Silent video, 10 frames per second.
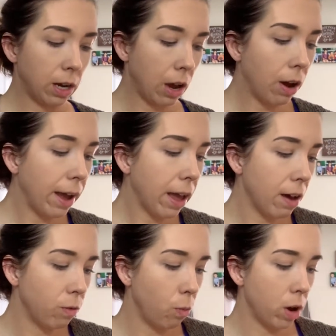Now I
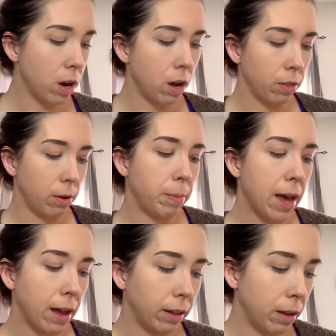have one other
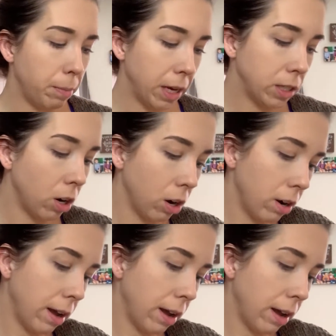palette by Tarte.